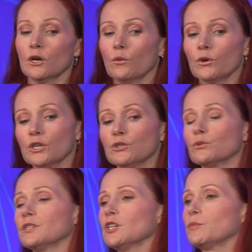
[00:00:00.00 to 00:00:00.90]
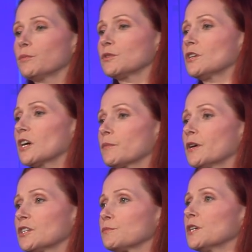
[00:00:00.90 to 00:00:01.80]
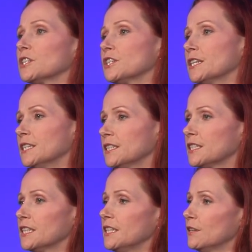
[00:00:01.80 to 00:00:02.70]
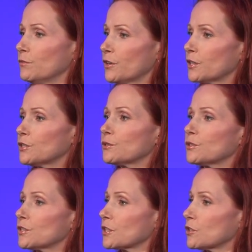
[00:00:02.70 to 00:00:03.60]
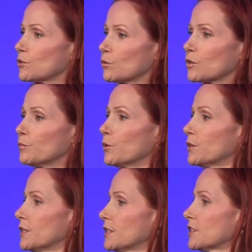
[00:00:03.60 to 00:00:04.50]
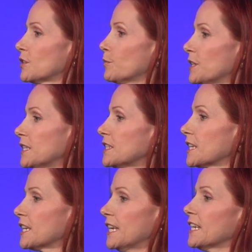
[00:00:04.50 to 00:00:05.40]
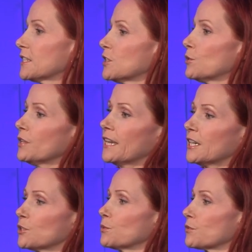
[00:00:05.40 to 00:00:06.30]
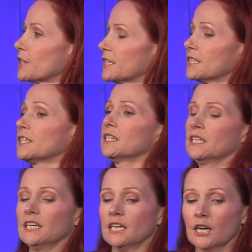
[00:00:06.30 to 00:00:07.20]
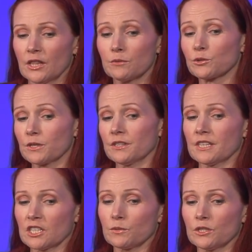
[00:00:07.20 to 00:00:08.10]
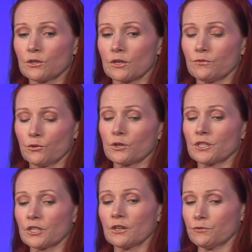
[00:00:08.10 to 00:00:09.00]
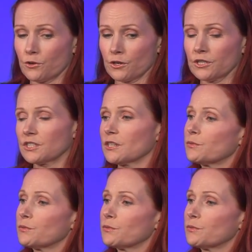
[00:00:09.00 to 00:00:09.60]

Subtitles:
What you don't hear people talk about as much is the inverters, the control components, the PCs that connect it to the actual grid. That was one of the things we took a focus on first.